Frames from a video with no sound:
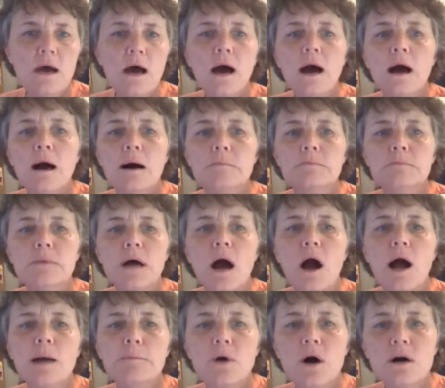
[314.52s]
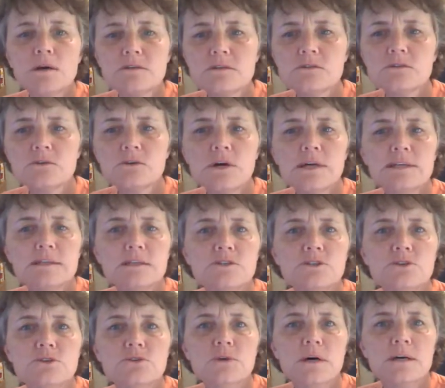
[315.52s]
I'm also going to
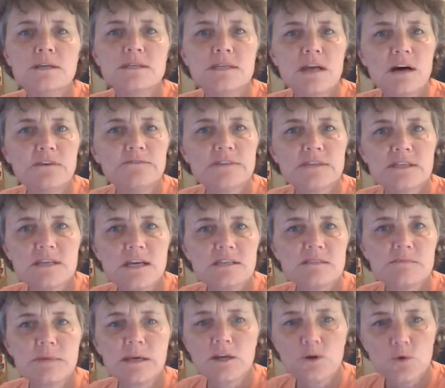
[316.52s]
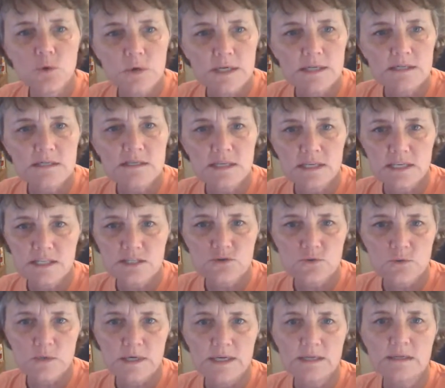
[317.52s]
do a self-assessment quiz
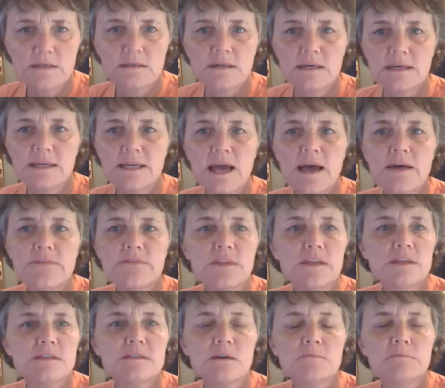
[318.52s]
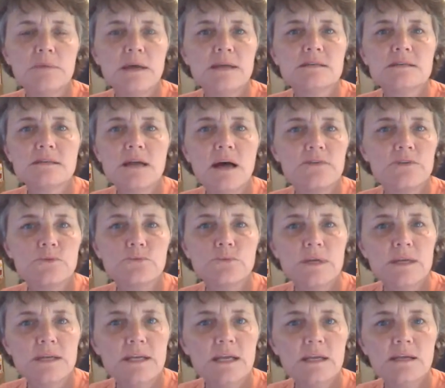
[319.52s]
each week. Again, these are based on the
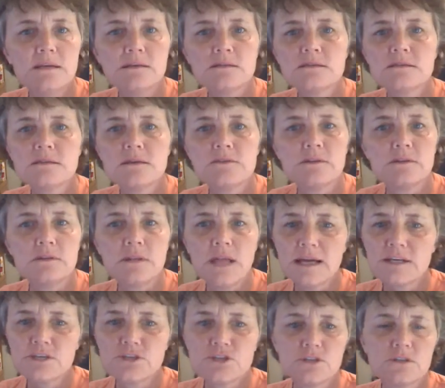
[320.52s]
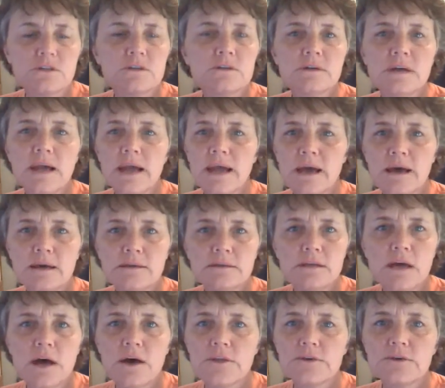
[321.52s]
readings, the lecture,
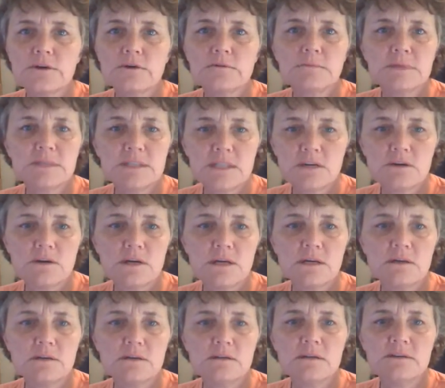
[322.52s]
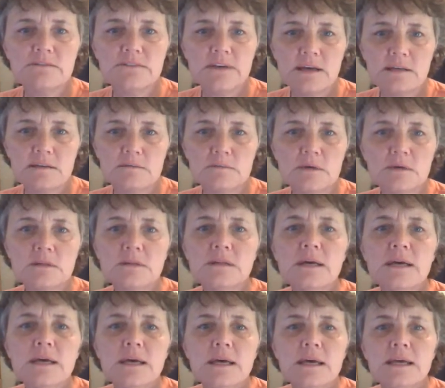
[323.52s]
and other material available.
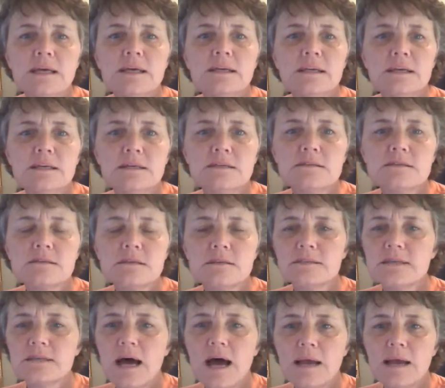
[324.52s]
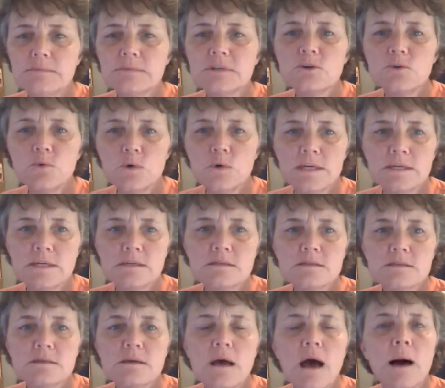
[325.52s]
It is a timed
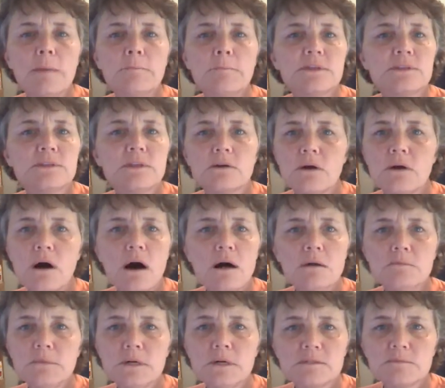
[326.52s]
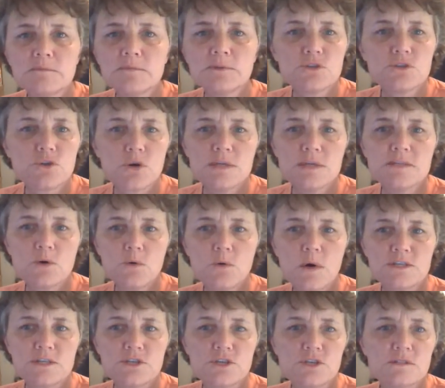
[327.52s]
quiz, but they're all multiple choice
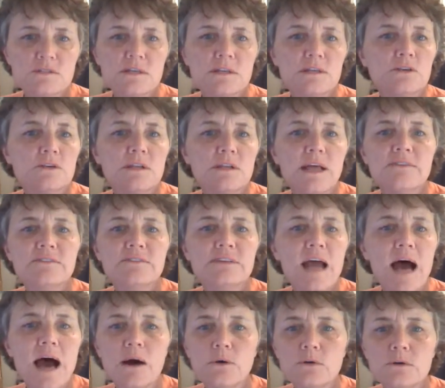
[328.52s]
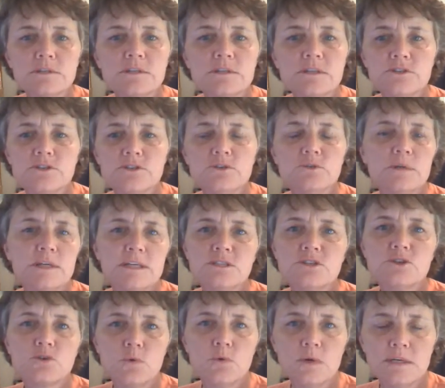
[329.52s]
questions, and you'll have an hour to do
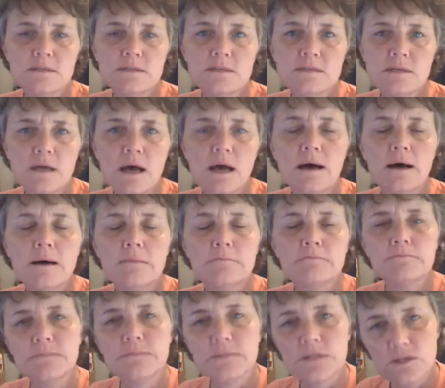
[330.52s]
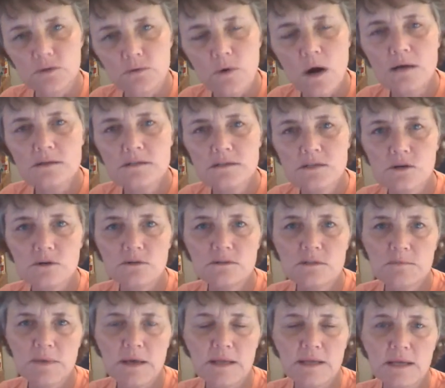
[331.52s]
each quiz. You also,
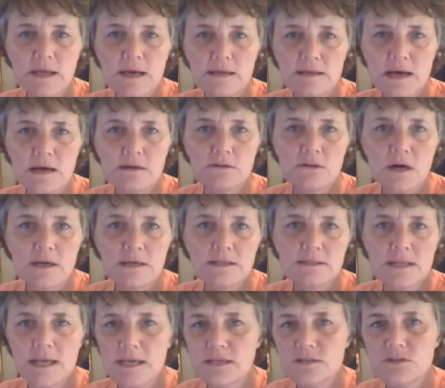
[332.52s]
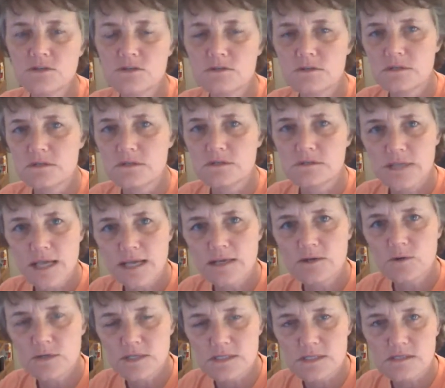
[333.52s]
depending on how long it takes you to
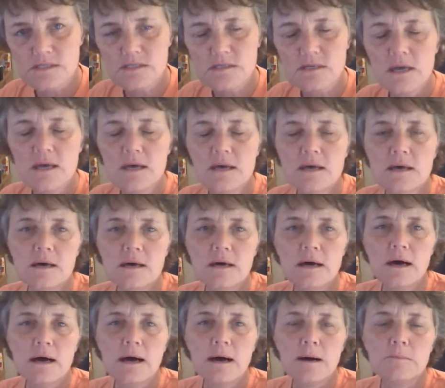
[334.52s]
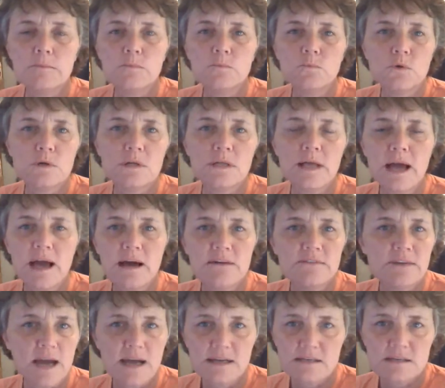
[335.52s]
take quizzes, will
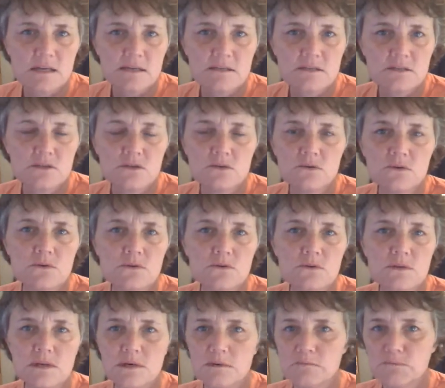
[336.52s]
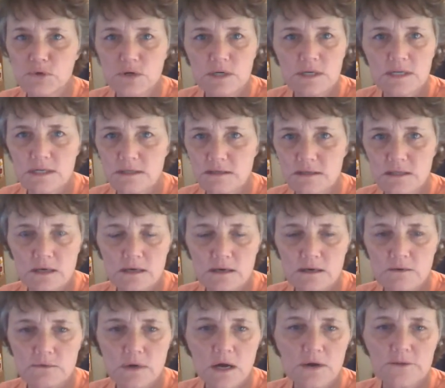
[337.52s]
have access to the book and
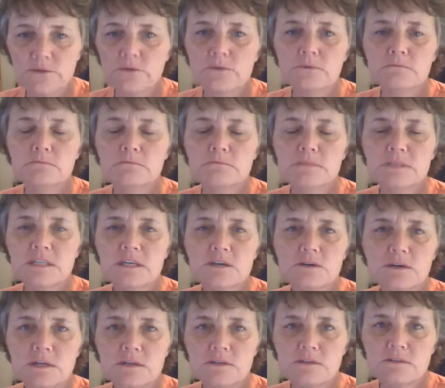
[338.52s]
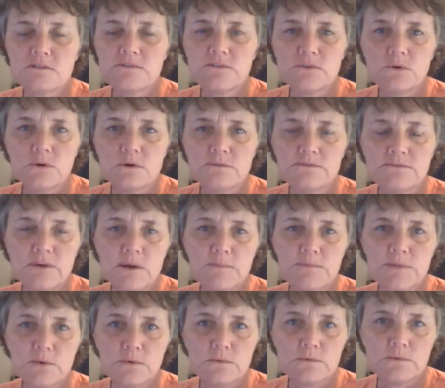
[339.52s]
the other materials
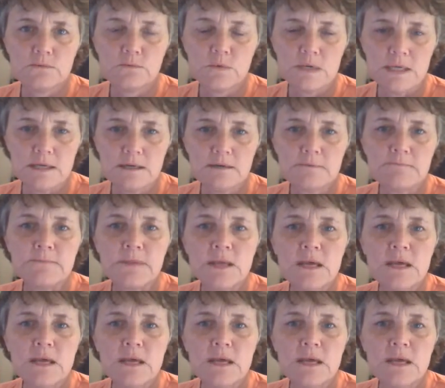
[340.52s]
from the week.